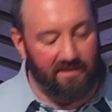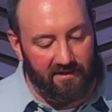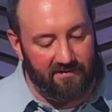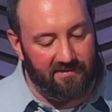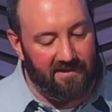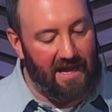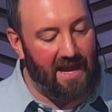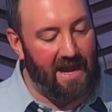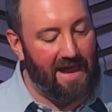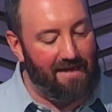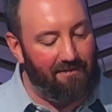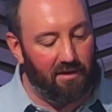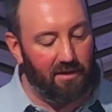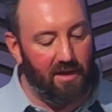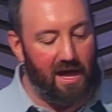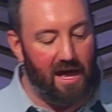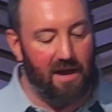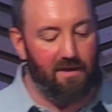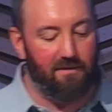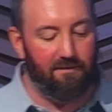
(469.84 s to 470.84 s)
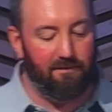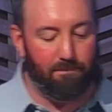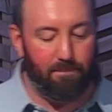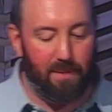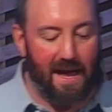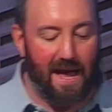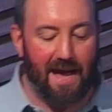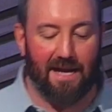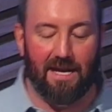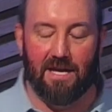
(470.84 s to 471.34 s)
it does kind of have a lot of
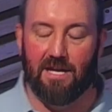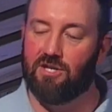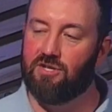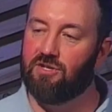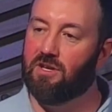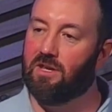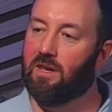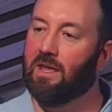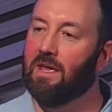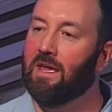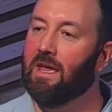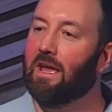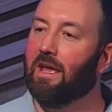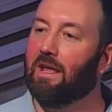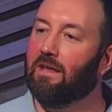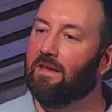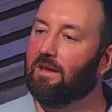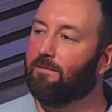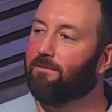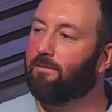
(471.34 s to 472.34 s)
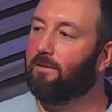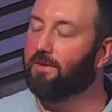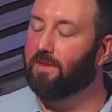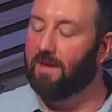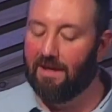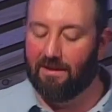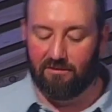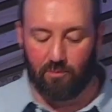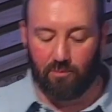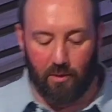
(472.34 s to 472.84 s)
baggage and different
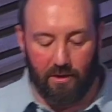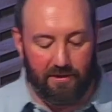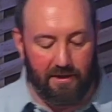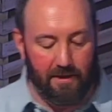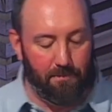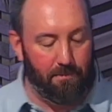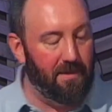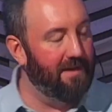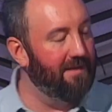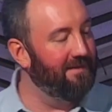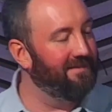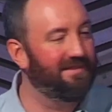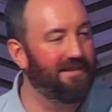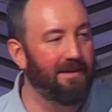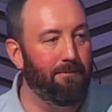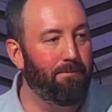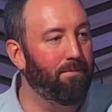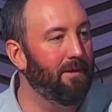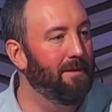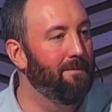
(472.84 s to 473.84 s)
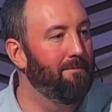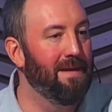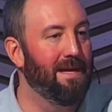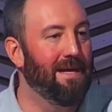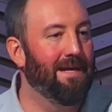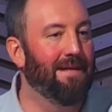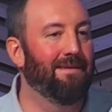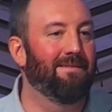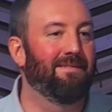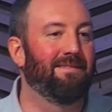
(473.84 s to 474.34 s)
things with it, but it simply
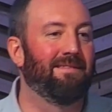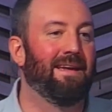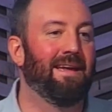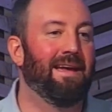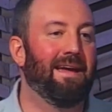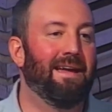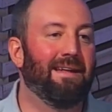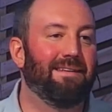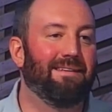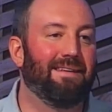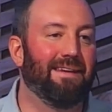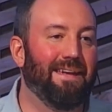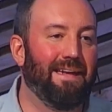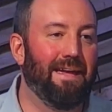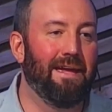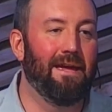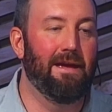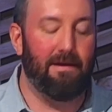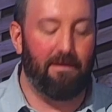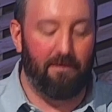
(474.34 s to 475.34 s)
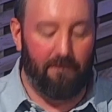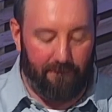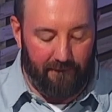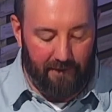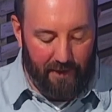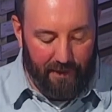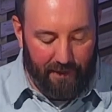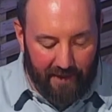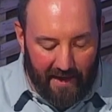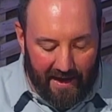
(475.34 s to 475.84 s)
means to
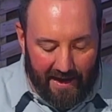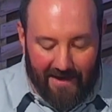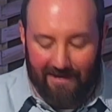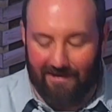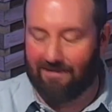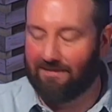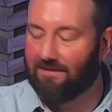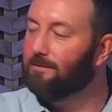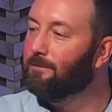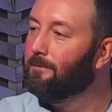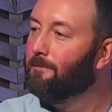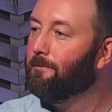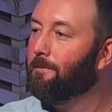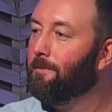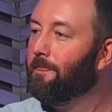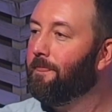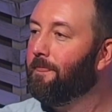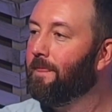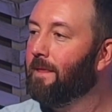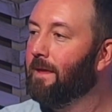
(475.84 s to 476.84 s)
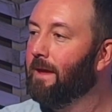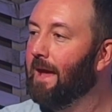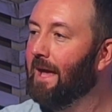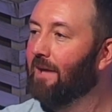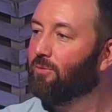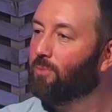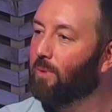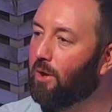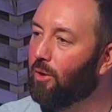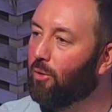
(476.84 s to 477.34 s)
give thanks.
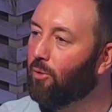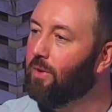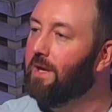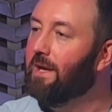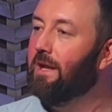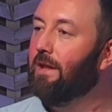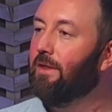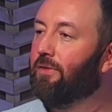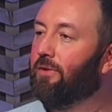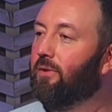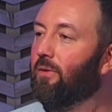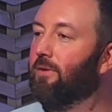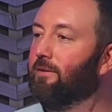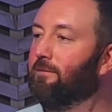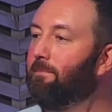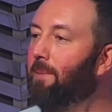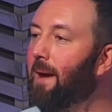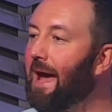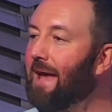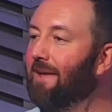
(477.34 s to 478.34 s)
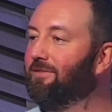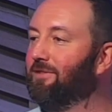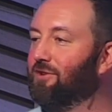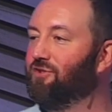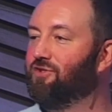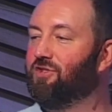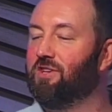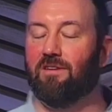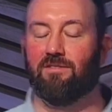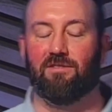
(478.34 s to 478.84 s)
As we were reading through this
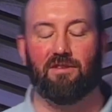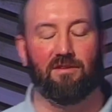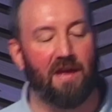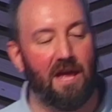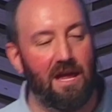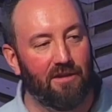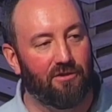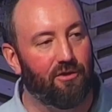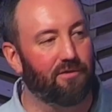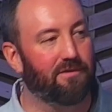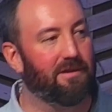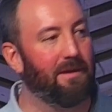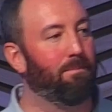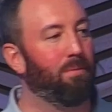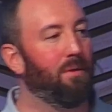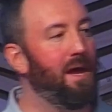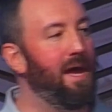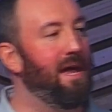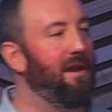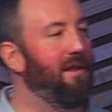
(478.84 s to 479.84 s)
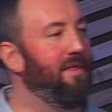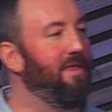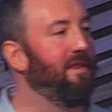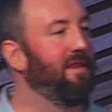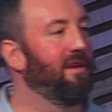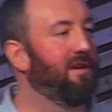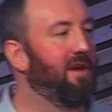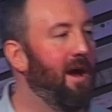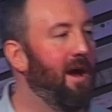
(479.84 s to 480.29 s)
passage, Jesus took the bread and then the